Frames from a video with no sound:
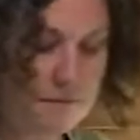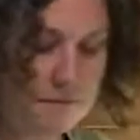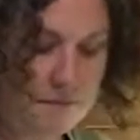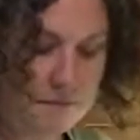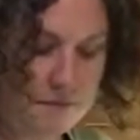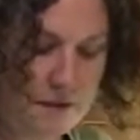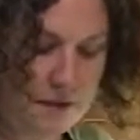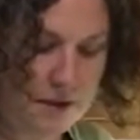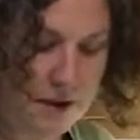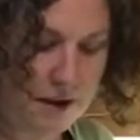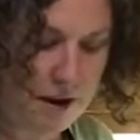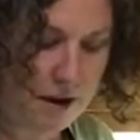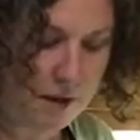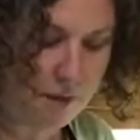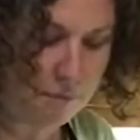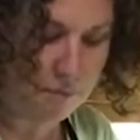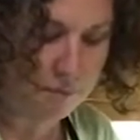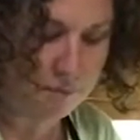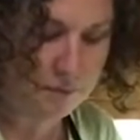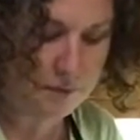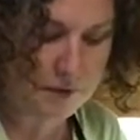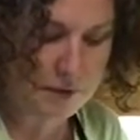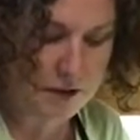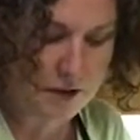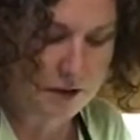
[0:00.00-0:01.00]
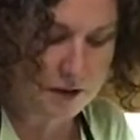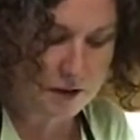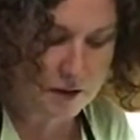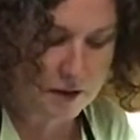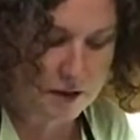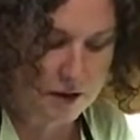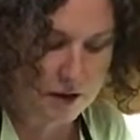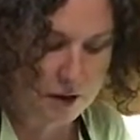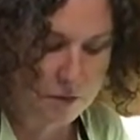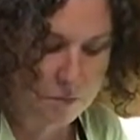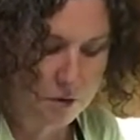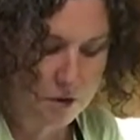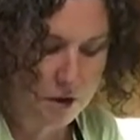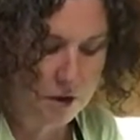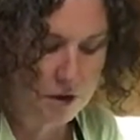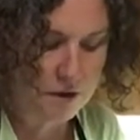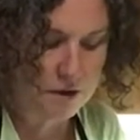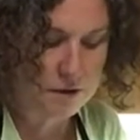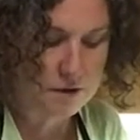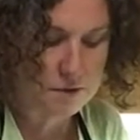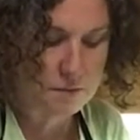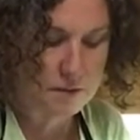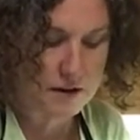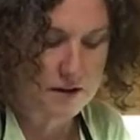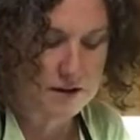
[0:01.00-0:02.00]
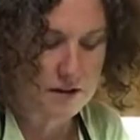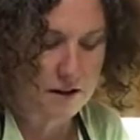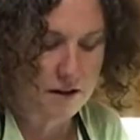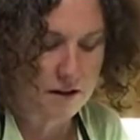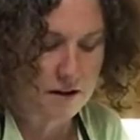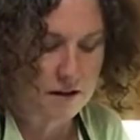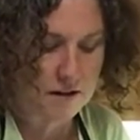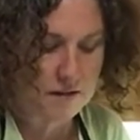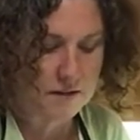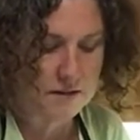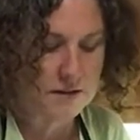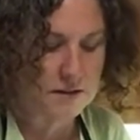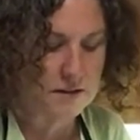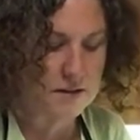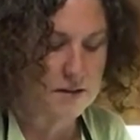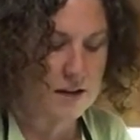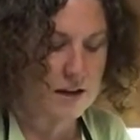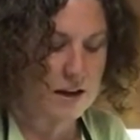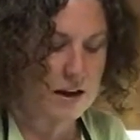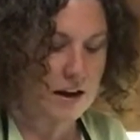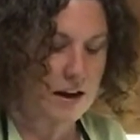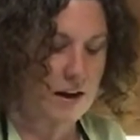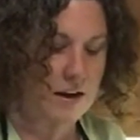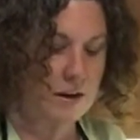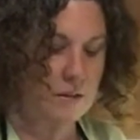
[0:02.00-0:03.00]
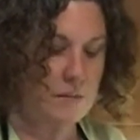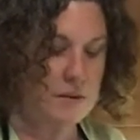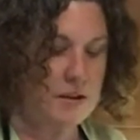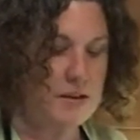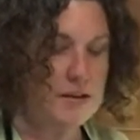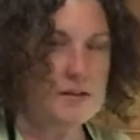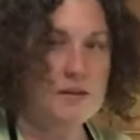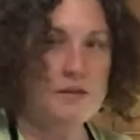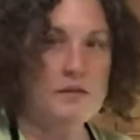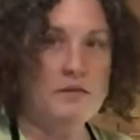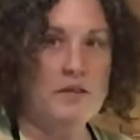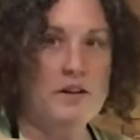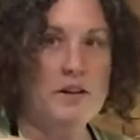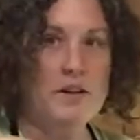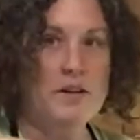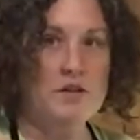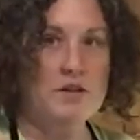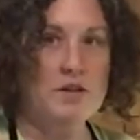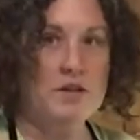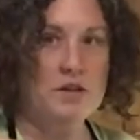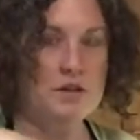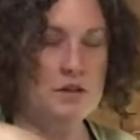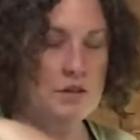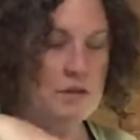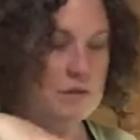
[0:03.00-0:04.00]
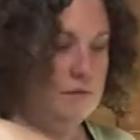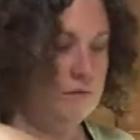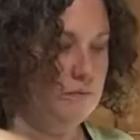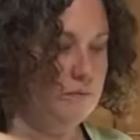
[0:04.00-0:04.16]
Okay. Then I'm gonna use my tongs to take out a piece of fish.